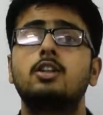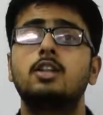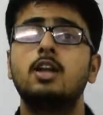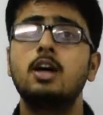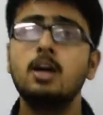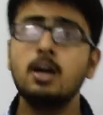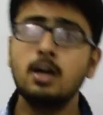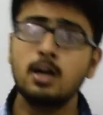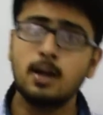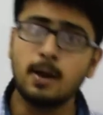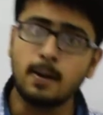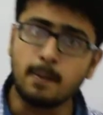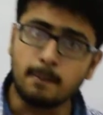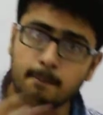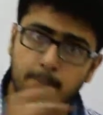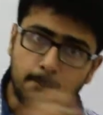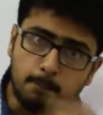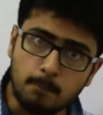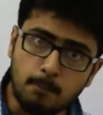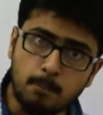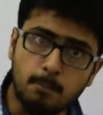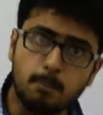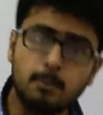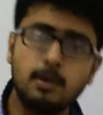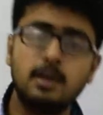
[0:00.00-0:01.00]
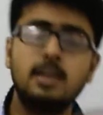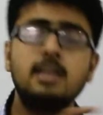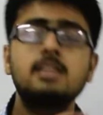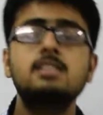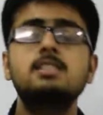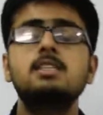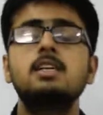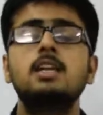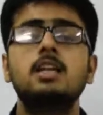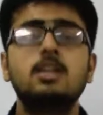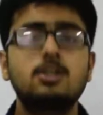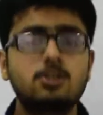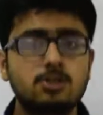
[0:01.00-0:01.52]
the less
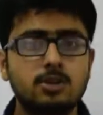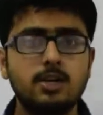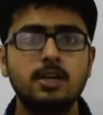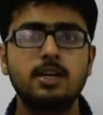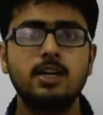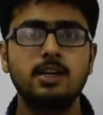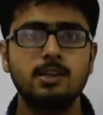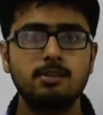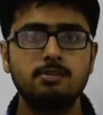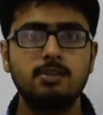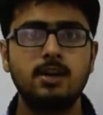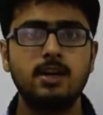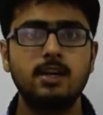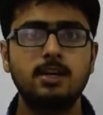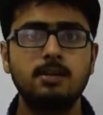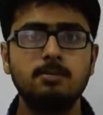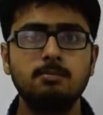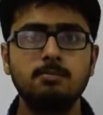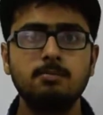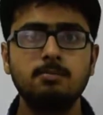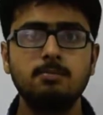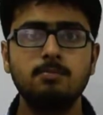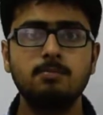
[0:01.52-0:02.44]
electronegative atom.